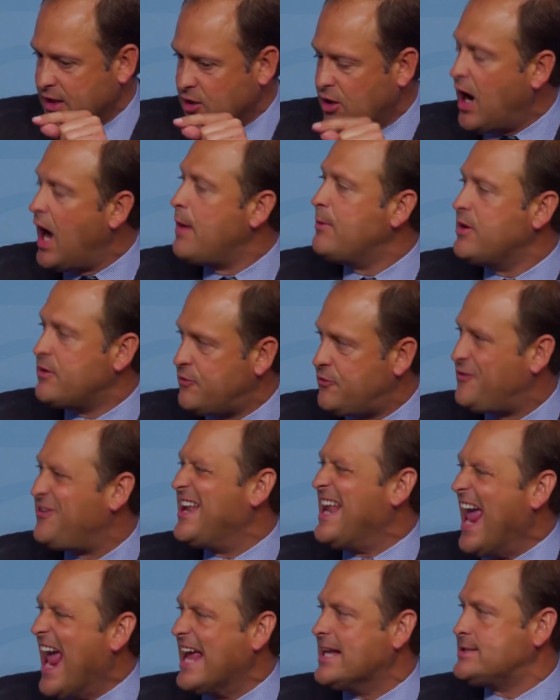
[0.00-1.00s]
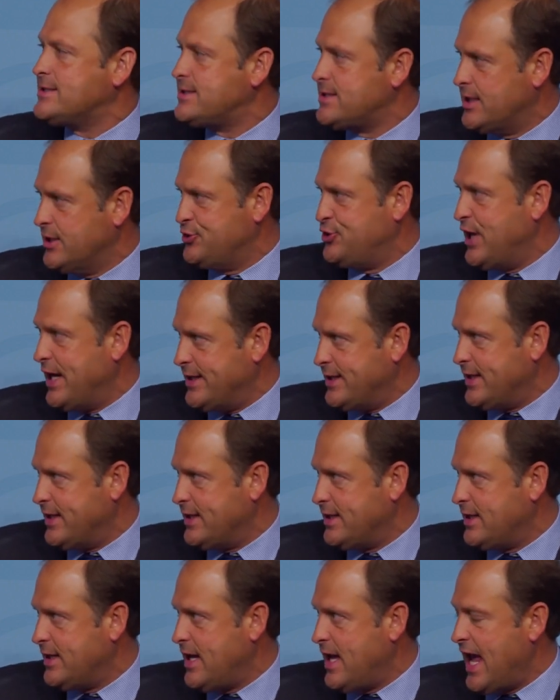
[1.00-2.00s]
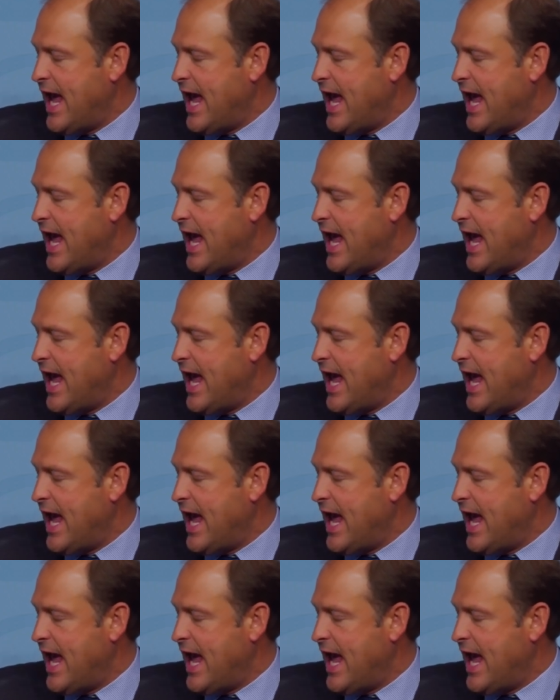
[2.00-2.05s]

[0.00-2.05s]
climate finance agenda